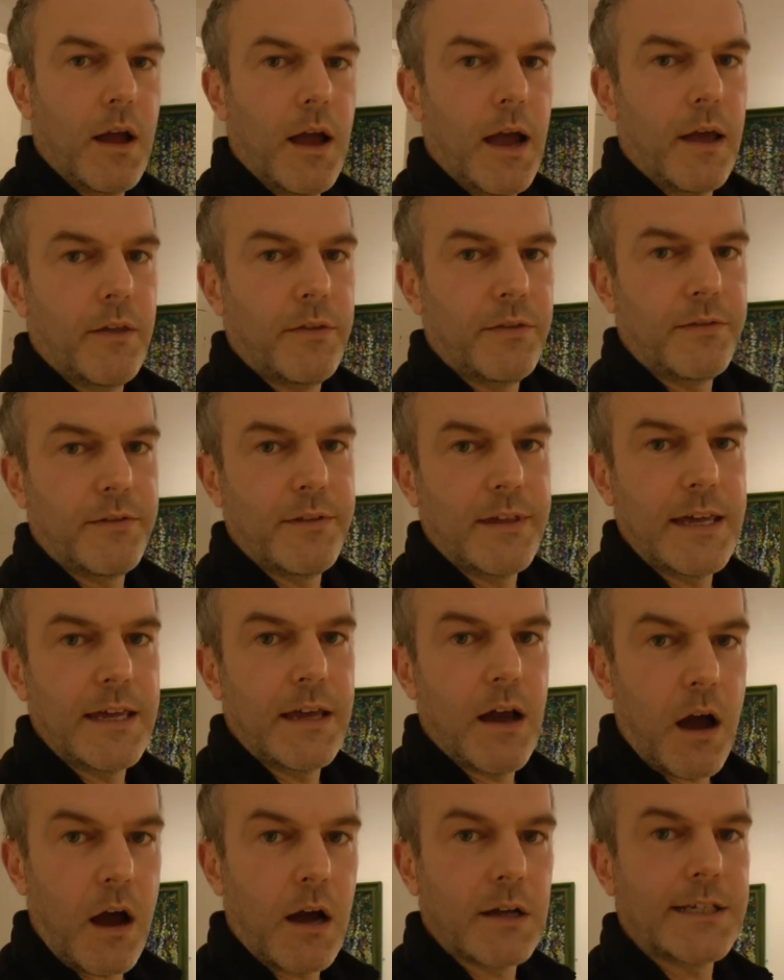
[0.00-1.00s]
And the
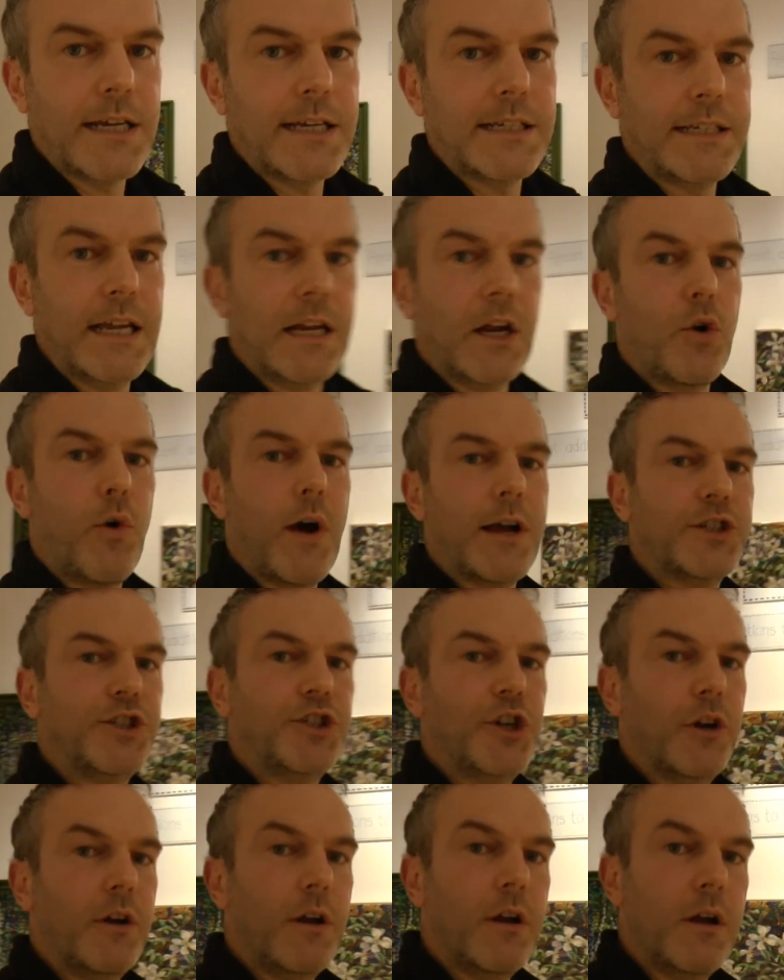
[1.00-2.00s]
artist in
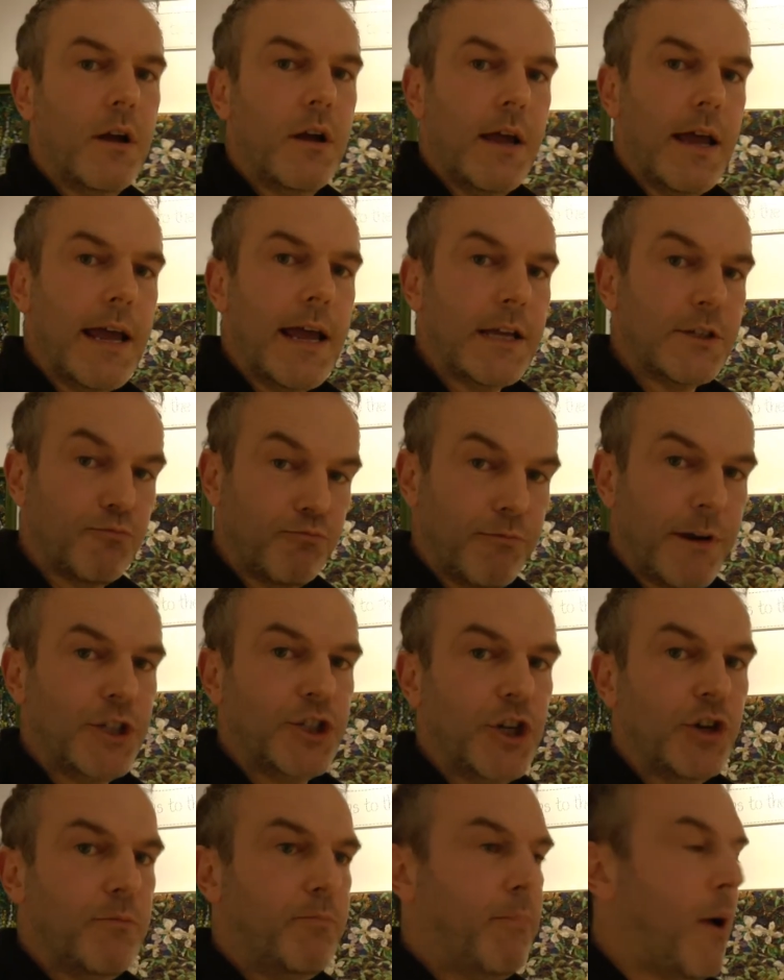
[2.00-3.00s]
question is
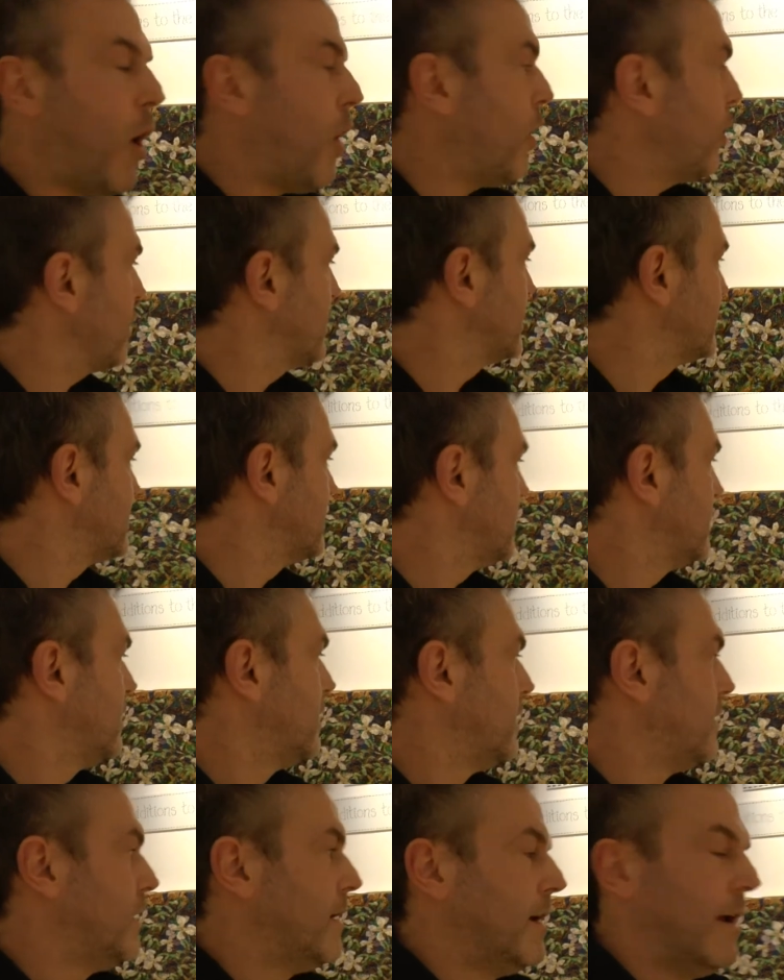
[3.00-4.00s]
Richard Box.
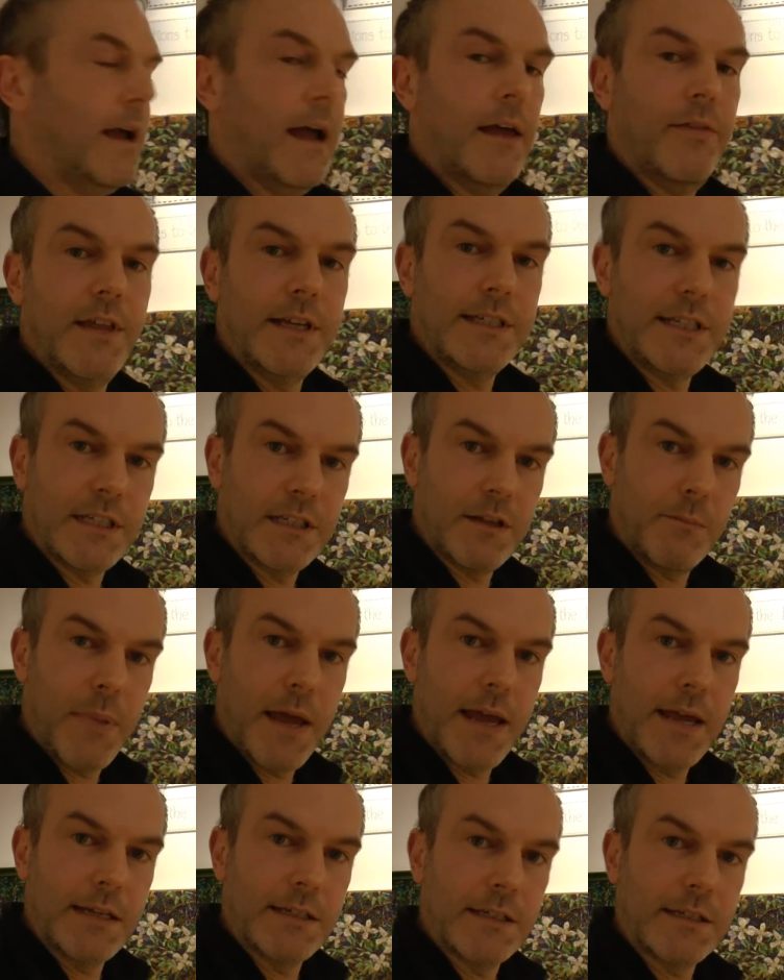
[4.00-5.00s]
And this is the
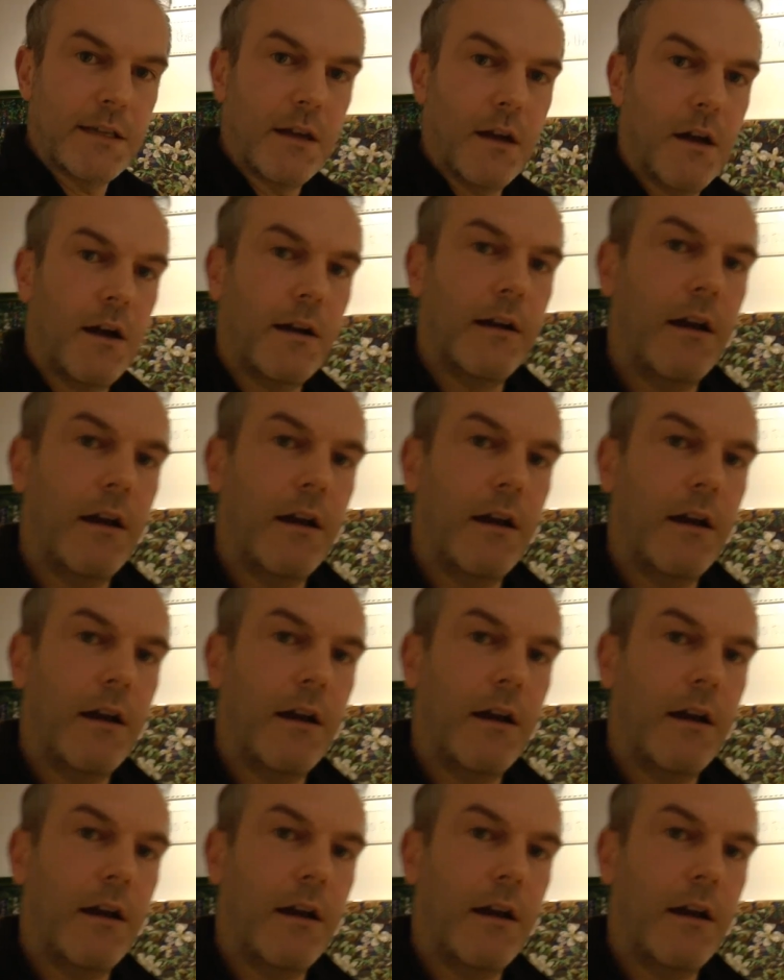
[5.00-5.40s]
piece that I'd